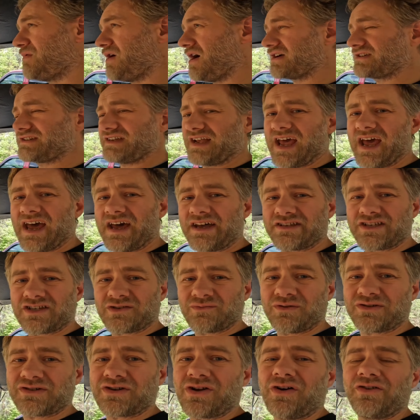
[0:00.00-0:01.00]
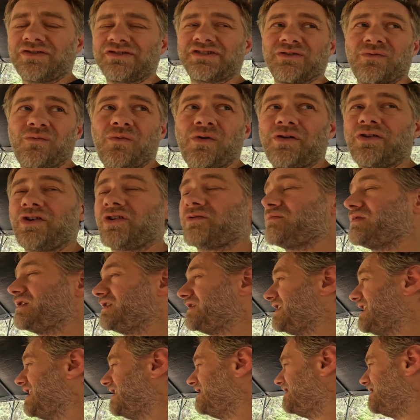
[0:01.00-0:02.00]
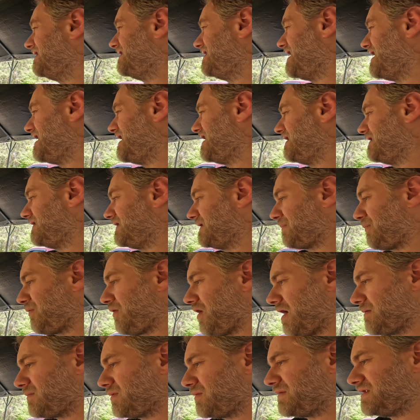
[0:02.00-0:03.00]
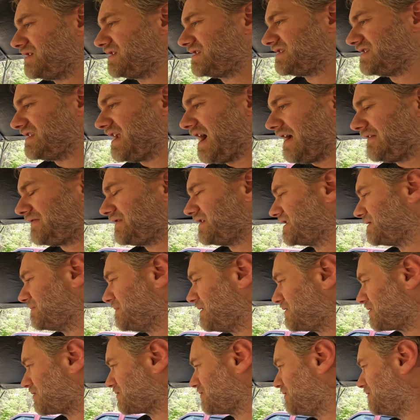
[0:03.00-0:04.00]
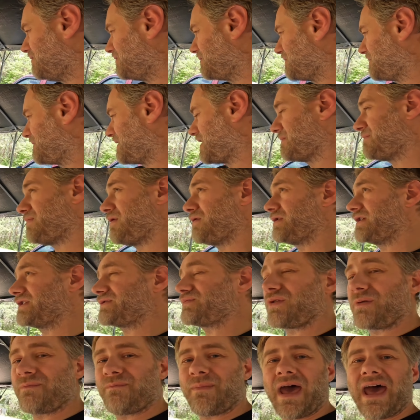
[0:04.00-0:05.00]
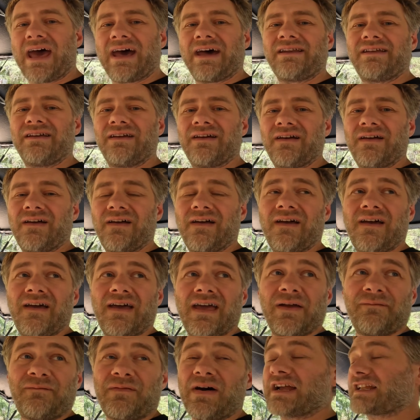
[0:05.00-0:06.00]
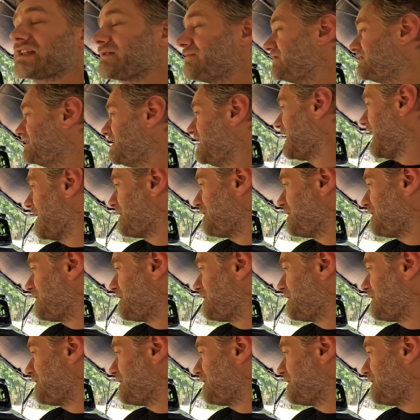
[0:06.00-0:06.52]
box it has is what's causing the wander, but at the end of the day, the problem is not that the Cloak components were bad. In fact, I must say